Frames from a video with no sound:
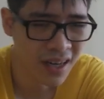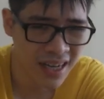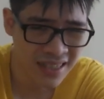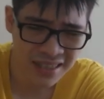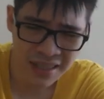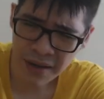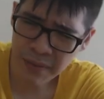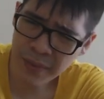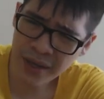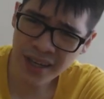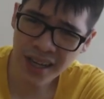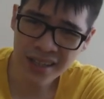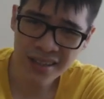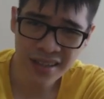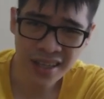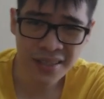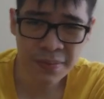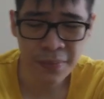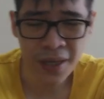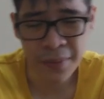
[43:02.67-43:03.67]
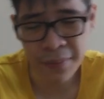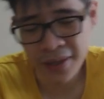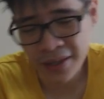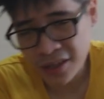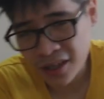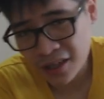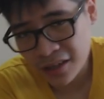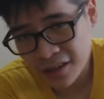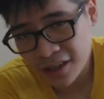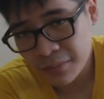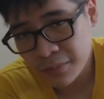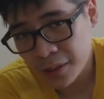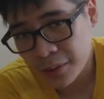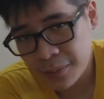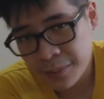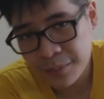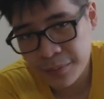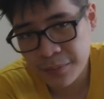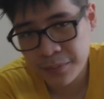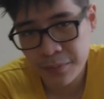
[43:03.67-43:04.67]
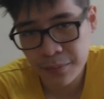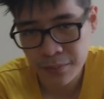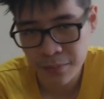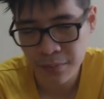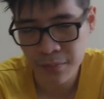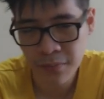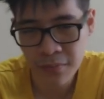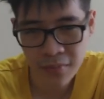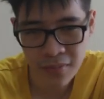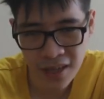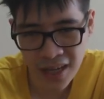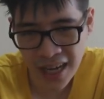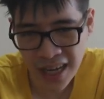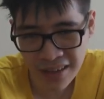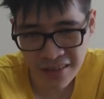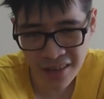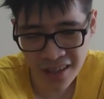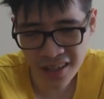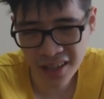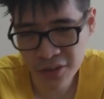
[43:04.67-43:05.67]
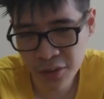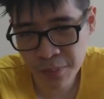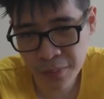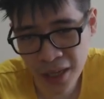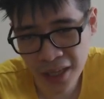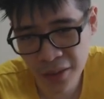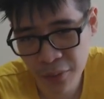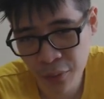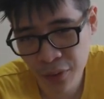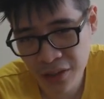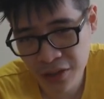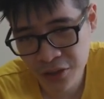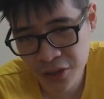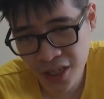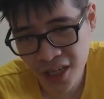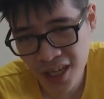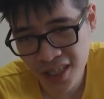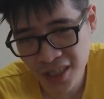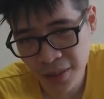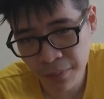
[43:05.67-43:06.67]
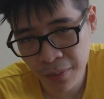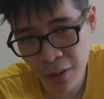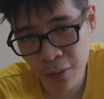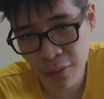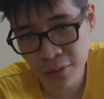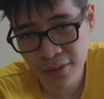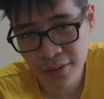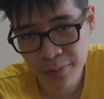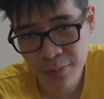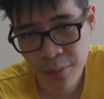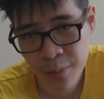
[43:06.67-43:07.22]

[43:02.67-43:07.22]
I mean, like, this may be not a good move. I think you should play queen g8 here, suppose.